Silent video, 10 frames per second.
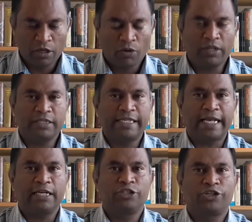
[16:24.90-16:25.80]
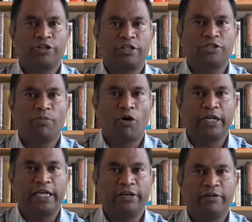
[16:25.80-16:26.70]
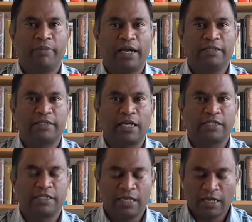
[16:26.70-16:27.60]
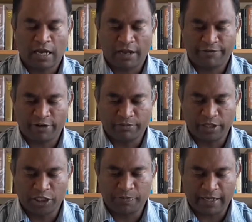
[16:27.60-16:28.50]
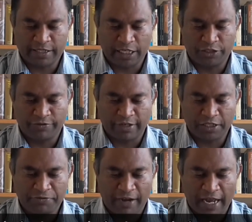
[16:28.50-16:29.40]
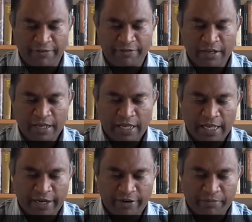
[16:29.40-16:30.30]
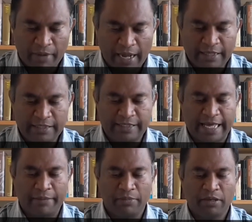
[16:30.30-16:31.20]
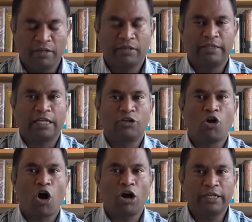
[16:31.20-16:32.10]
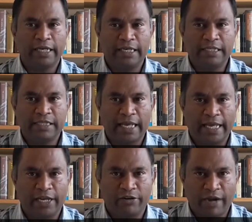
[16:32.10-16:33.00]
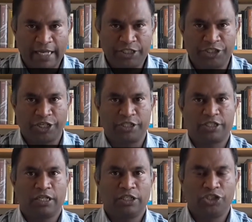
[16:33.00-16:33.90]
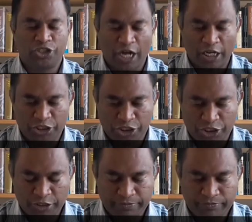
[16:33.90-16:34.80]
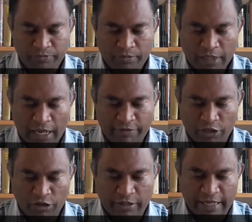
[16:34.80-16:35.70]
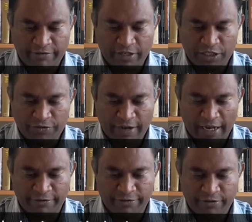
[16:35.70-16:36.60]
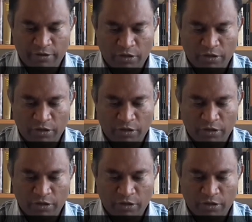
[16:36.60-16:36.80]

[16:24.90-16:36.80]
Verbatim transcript: Well, the second truth this morning, he reminds us and uh, from this passage, verse 5, he reminds them that God is a righteous judge. Have a look there, verse 5.